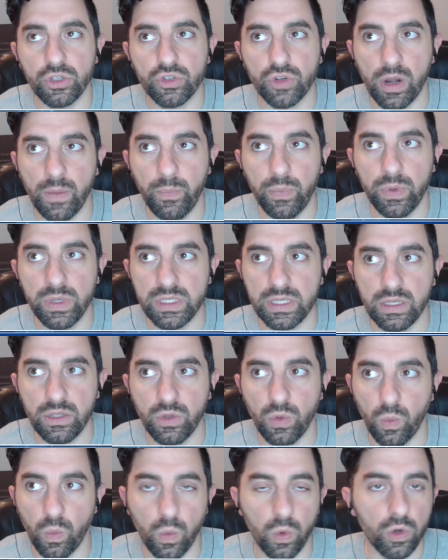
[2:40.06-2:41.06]
Trump was in
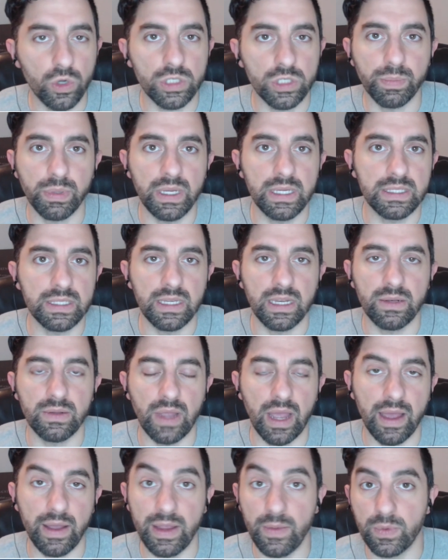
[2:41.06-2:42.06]
the worst place
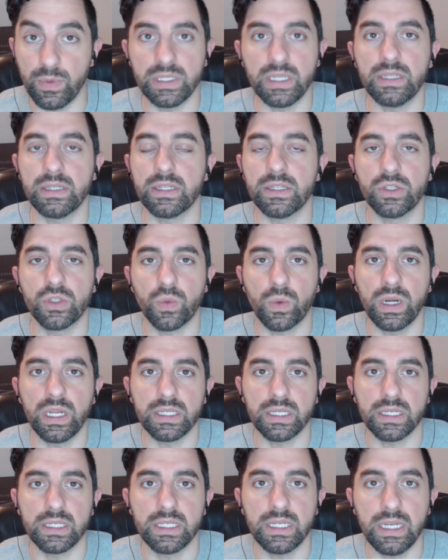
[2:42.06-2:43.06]
he was in since
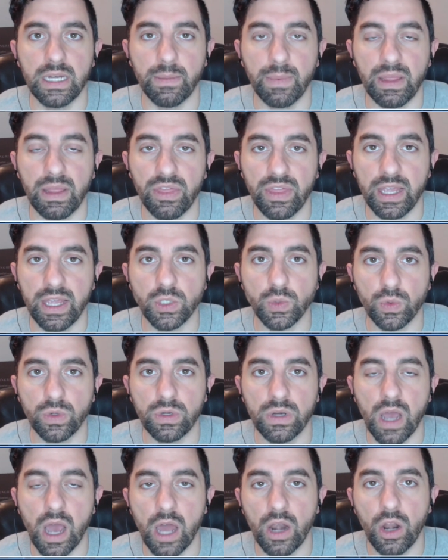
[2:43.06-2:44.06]
2016. I mean, things were
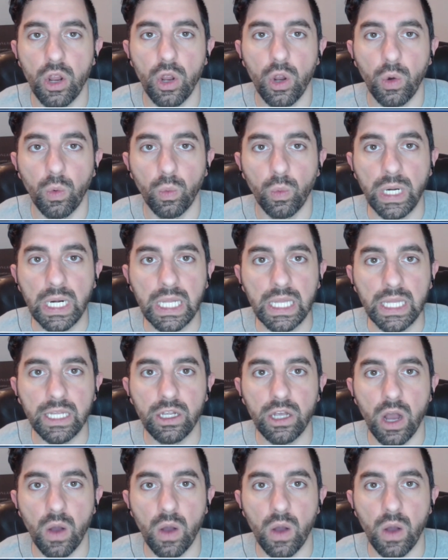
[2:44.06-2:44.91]
not really